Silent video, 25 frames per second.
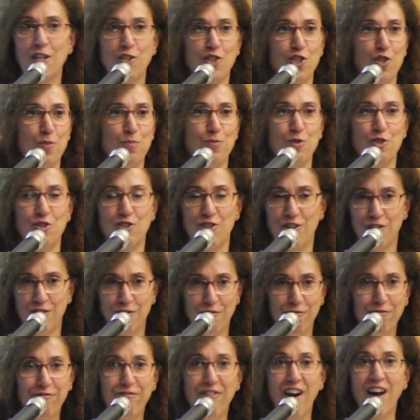Egyptian
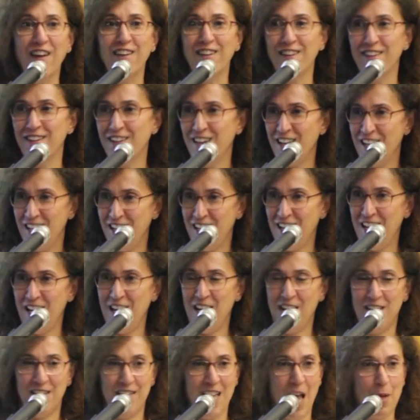fun
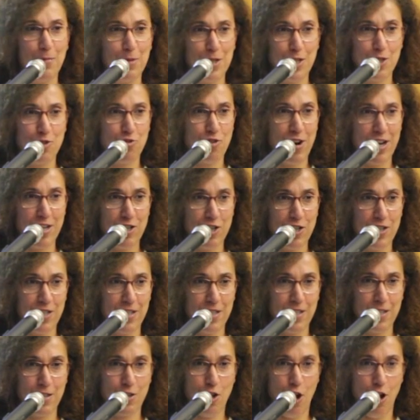uh,
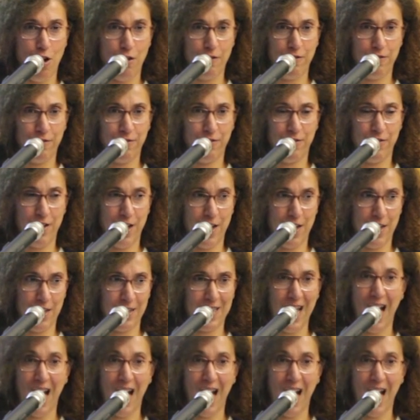demonstrations of uh,